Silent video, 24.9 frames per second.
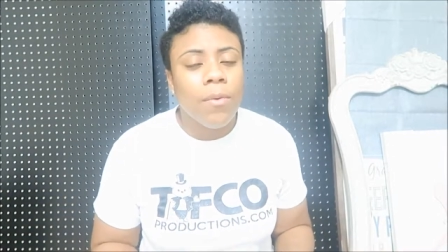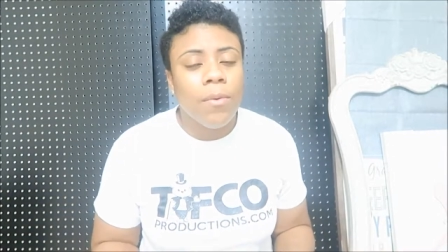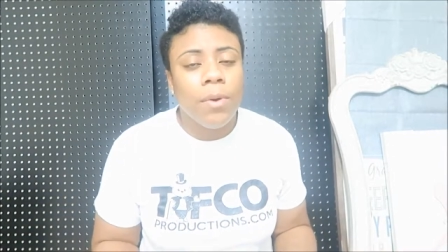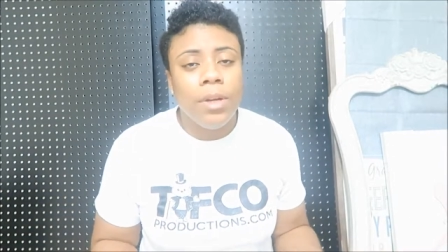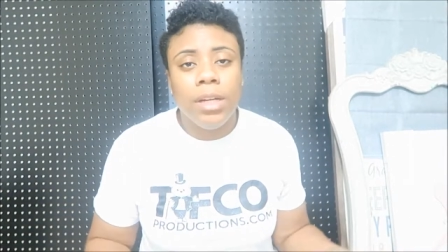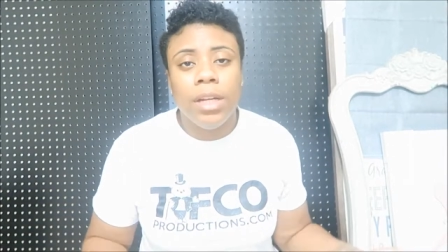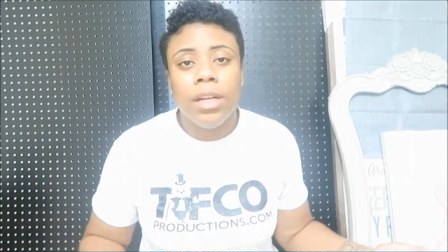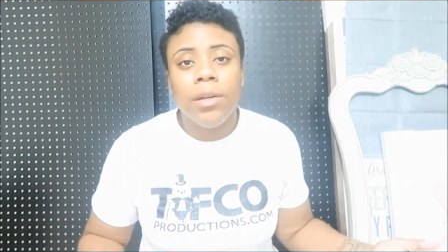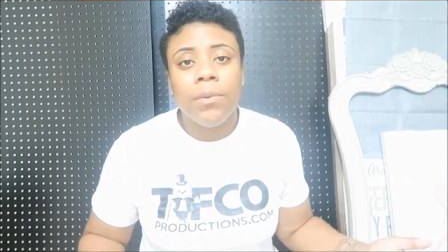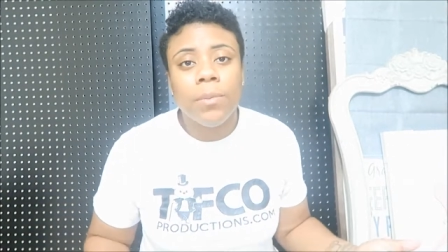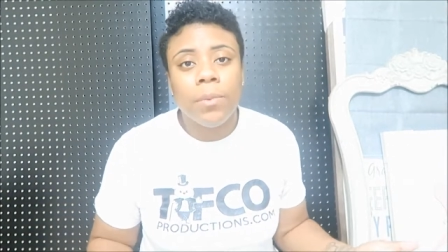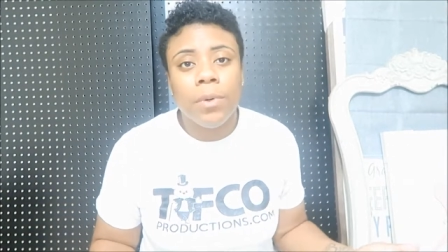
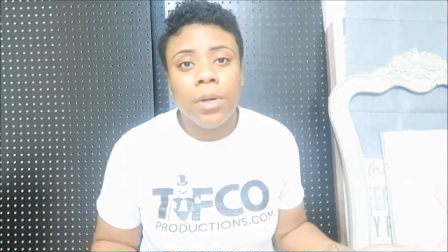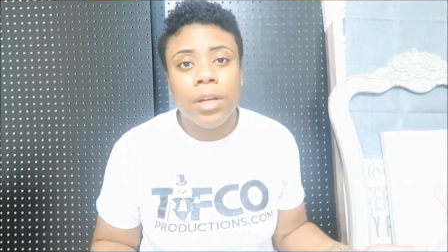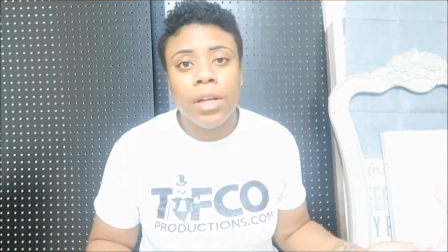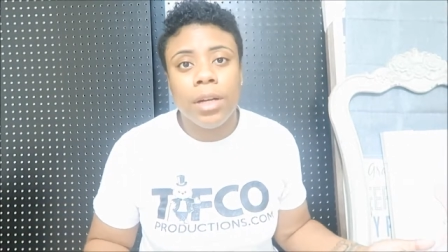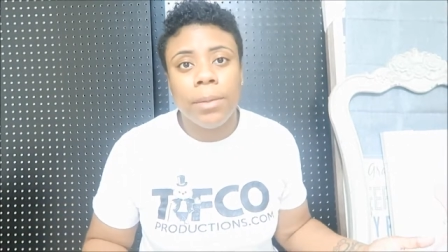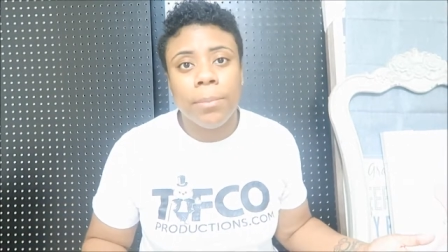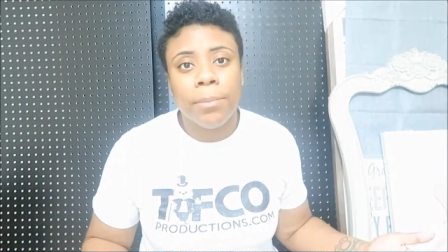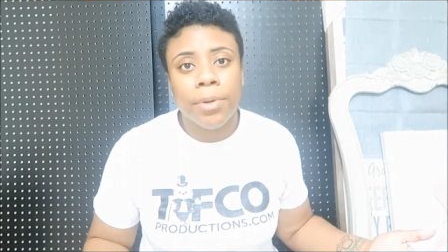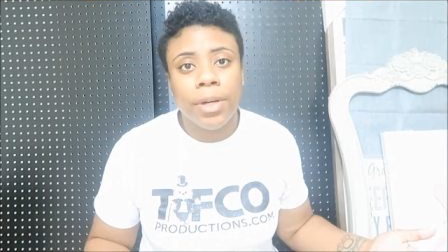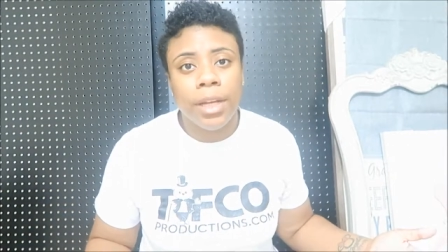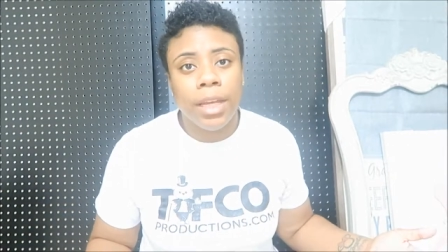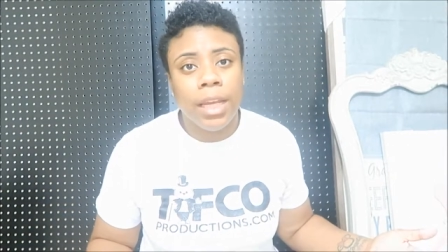We didn't want
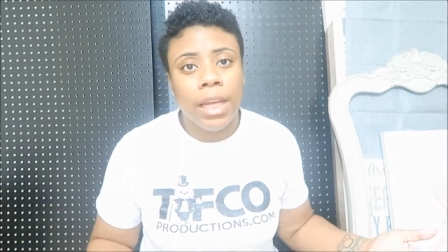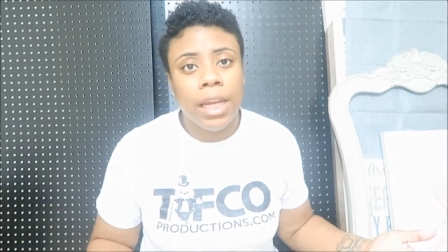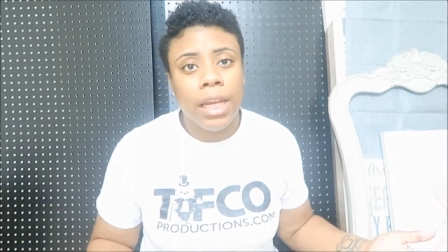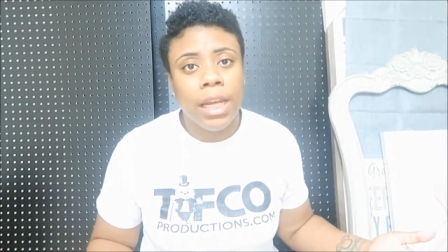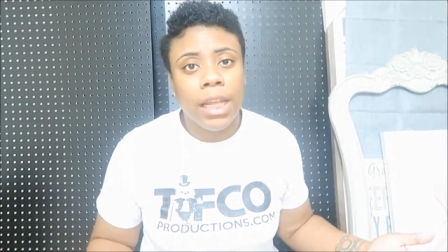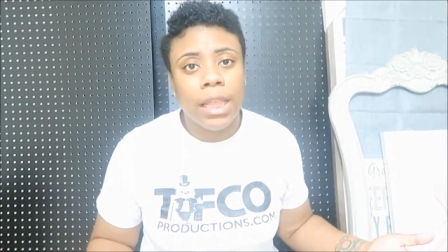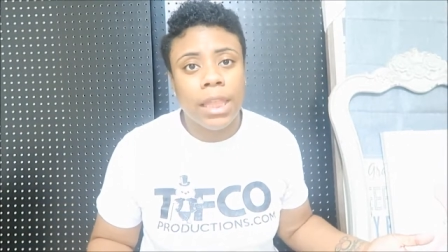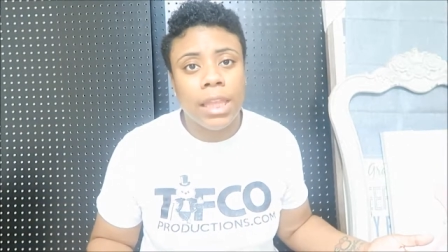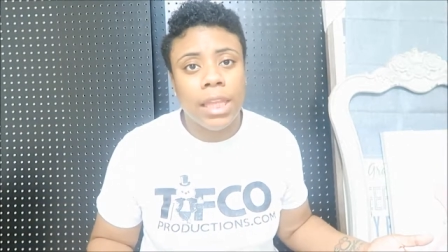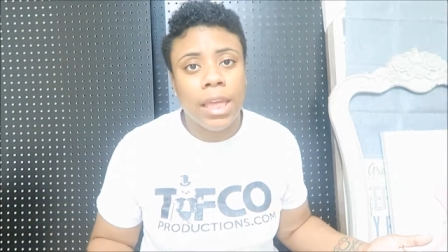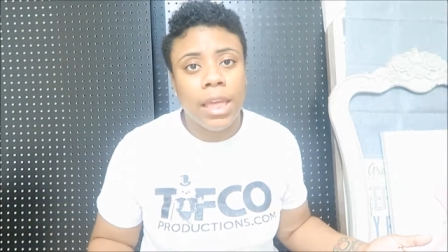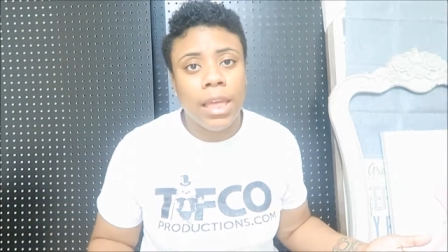to bring
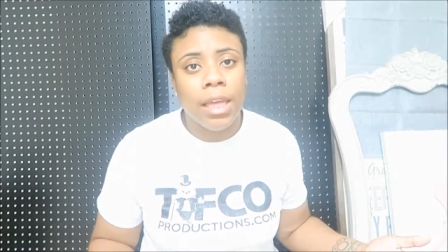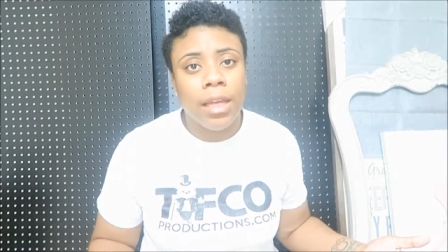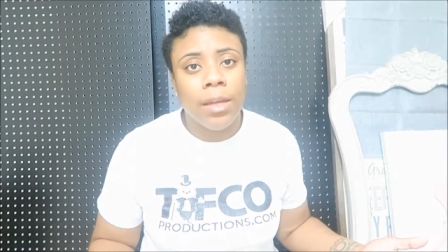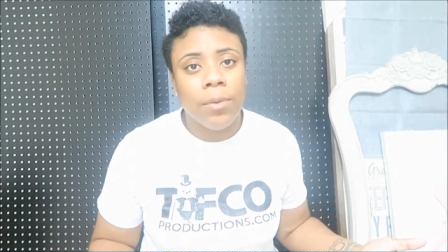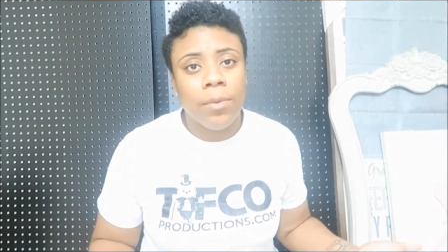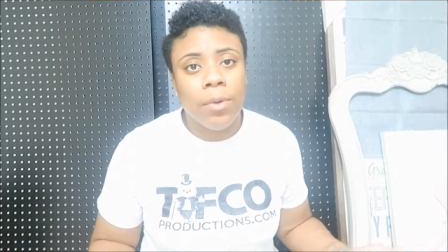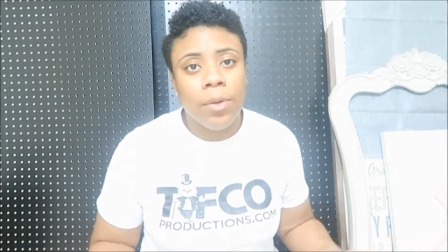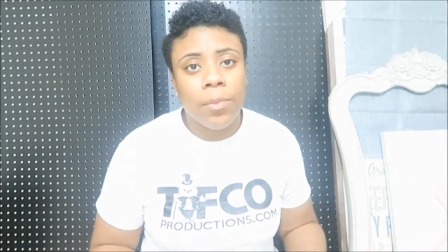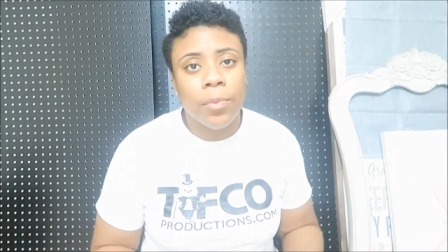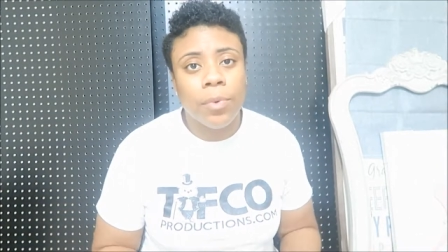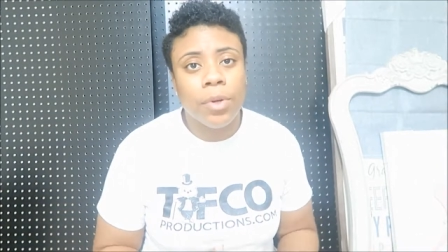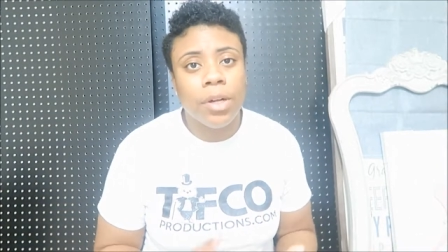
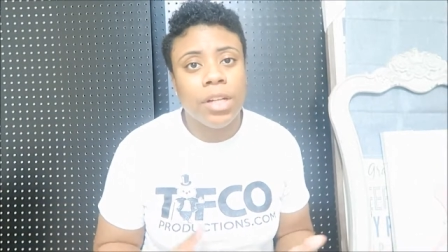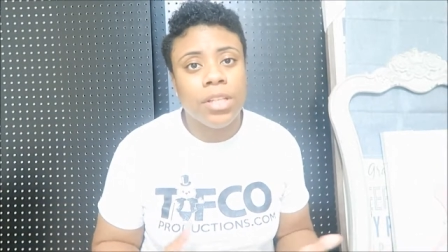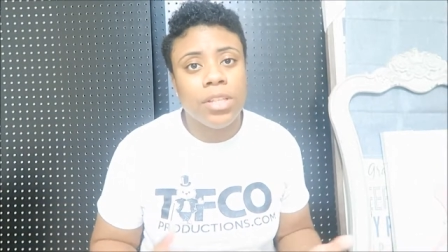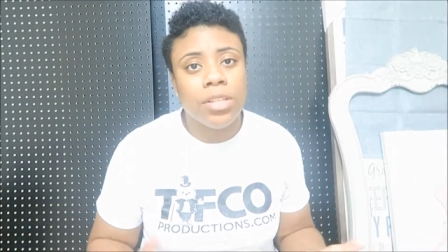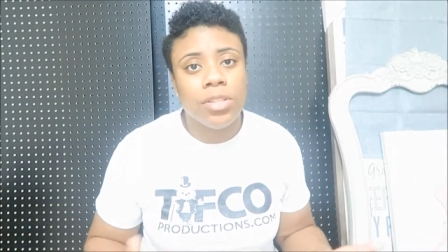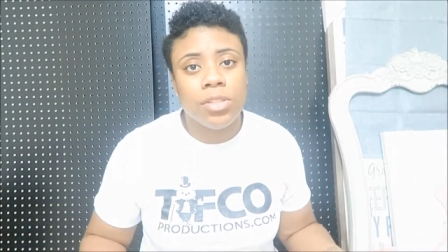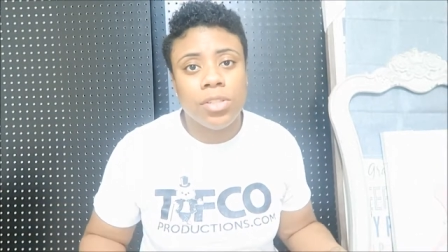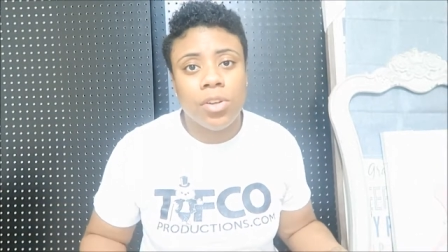anything. We wanted to